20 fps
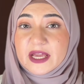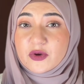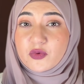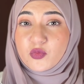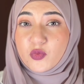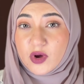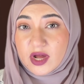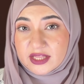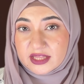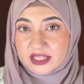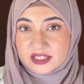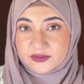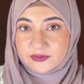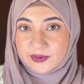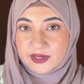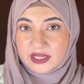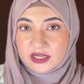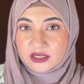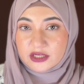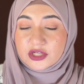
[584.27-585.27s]
Pick one this
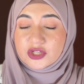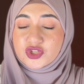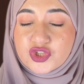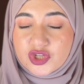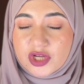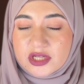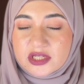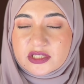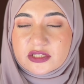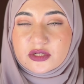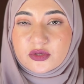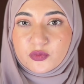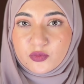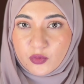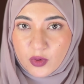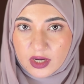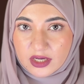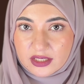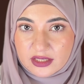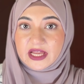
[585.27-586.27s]
week. Just
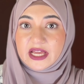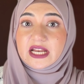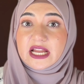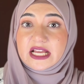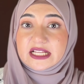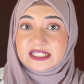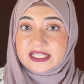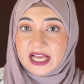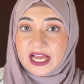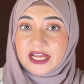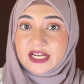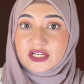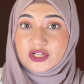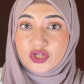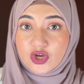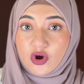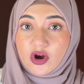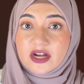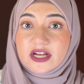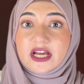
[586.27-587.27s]
one, and assign
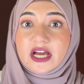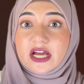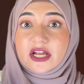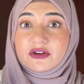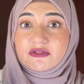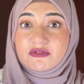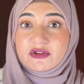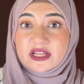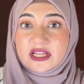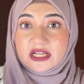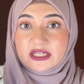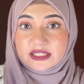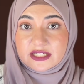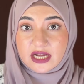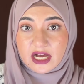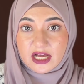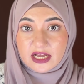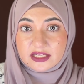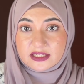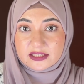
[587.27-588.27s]
Claude a real
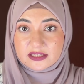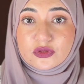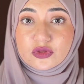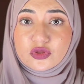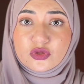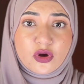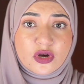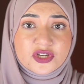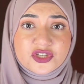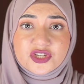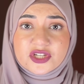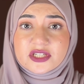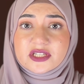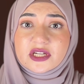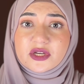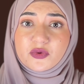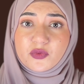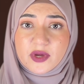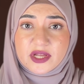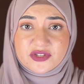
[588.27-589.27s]
task, not just
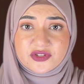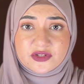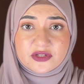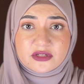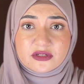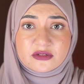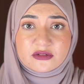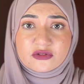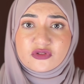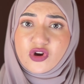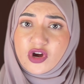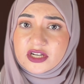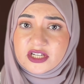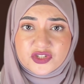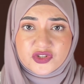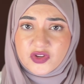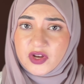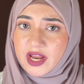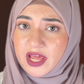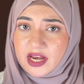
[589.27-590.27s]
a question, not a
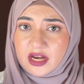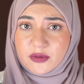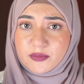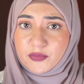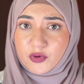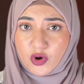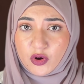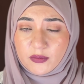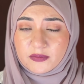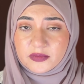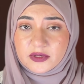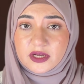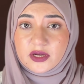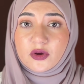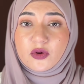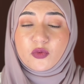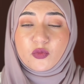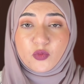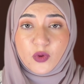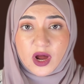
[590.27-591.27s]
generic prompt.
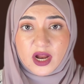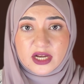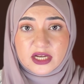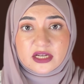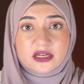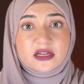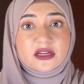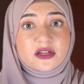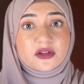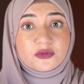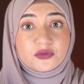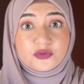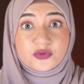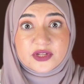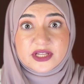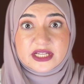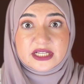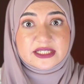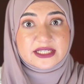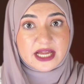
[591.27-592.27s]
One
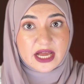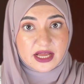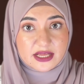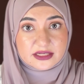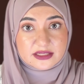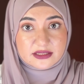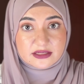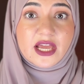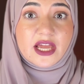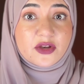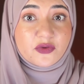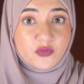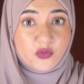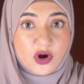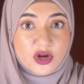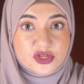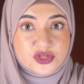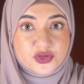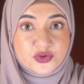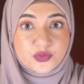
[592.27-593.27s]
real tasks, and
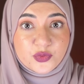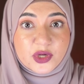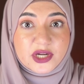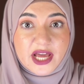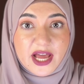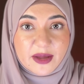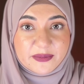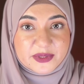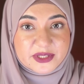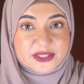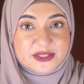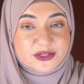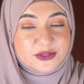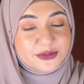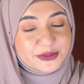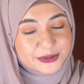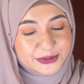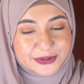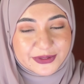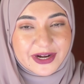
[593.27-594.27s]
watch what happens
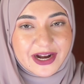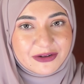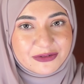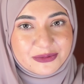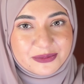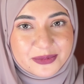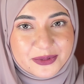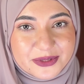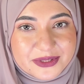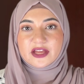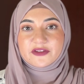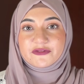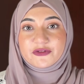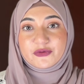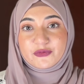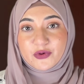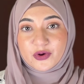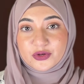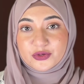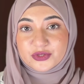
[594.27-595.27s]
to your output. If
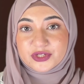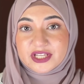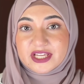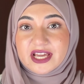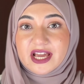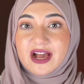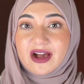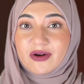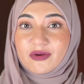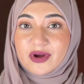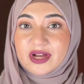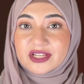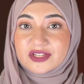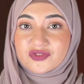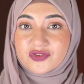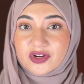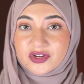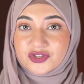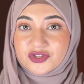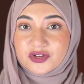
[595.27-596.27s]
you want to see how I
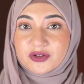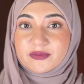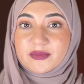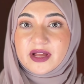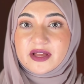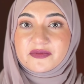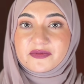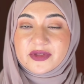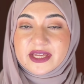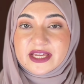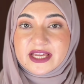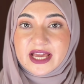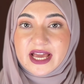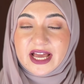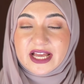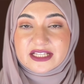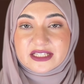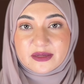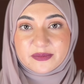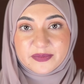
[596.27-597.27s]
structure my week
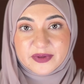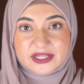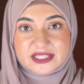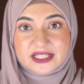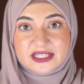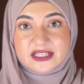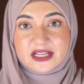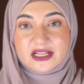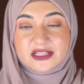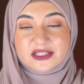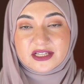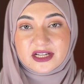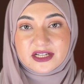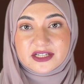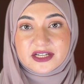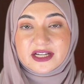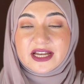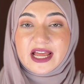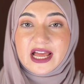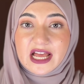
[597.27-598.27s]
as a business
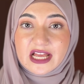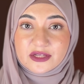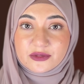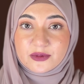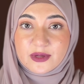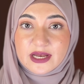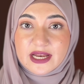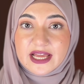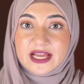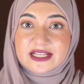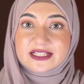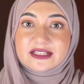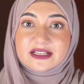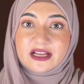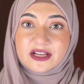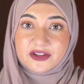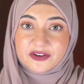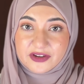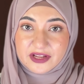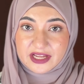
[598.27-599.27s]
consultant as well as
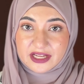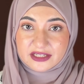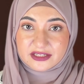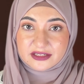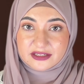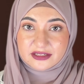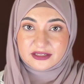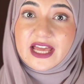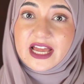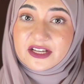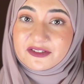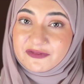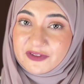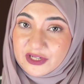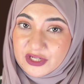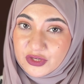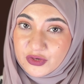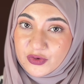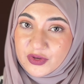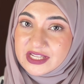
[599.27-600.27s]
a creator, that
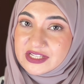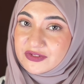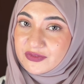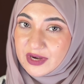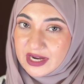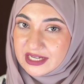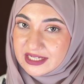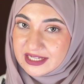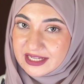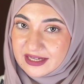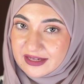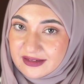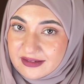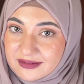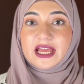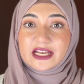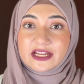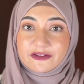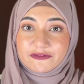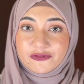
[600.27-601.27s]
video is right here.
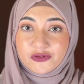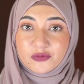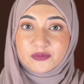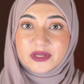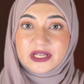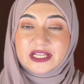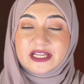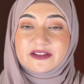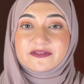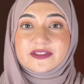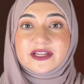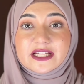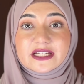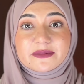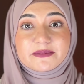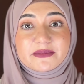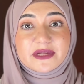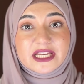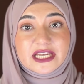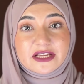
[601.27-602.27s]
And if you believe that a
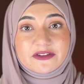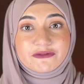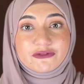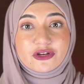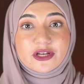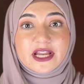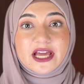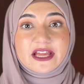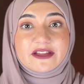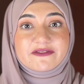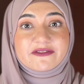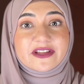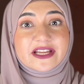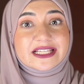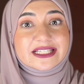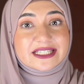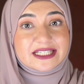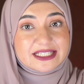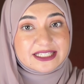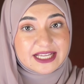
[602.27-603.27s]
meaningful life
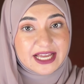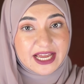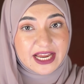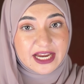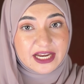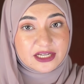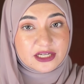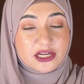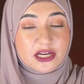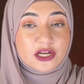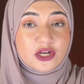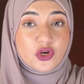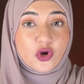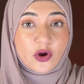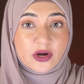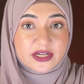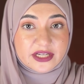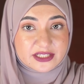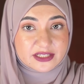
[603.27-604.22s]
is designed, not